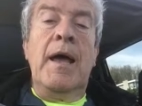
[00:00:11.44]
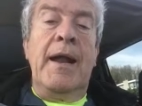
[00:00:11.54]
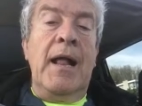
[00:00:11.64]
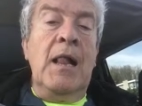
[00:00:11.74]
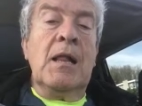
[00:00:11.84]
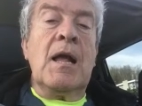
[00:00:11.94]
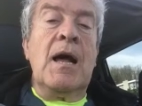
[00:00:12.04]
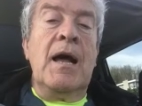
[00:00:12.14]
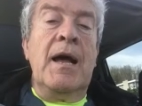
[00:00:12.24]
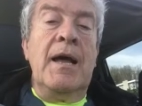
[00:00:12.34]
at
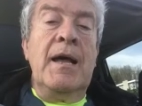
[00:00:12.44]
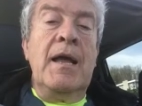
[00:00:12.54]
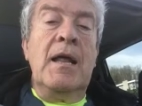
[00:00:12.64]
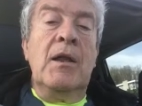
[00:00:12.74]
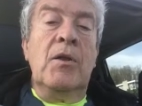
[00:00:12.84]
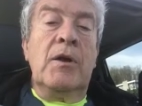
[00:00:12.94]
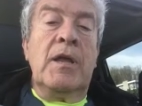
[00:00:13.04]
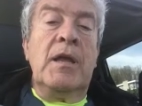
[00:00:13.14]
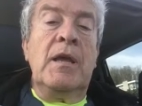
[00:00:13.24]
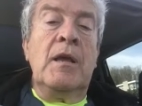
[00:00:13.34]
Alki
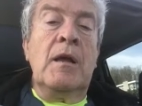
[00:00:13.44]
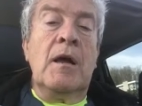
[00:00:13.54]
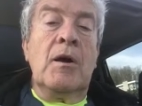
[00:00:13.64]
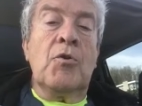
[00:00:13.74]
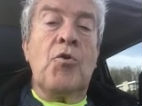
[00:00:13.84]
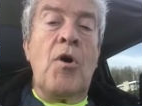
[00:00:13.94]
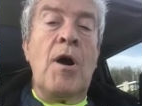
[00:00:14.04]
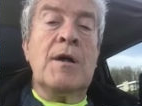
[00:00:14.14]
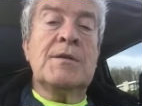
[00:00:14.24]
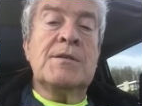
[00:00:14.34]
looking
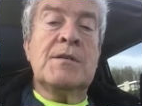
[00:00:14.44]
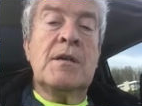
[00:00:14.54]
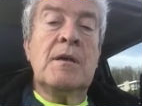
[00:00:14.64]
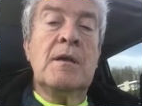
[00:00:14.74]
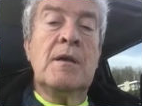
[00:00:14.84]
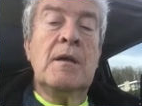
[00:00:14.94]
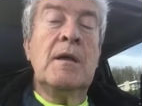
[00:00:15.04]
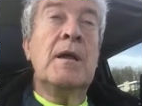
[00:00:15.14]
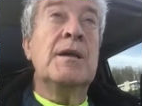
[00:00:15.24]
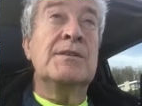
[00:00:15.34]
across,
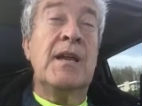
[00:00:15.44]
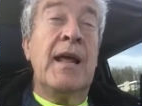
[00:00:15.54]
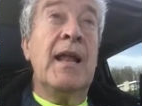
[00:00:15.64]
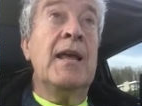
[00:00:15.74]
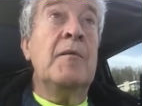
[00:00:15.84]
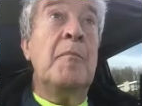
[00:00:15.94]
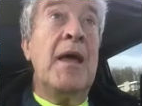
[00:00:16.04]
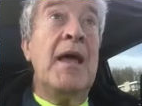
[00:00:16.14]
is it Elliott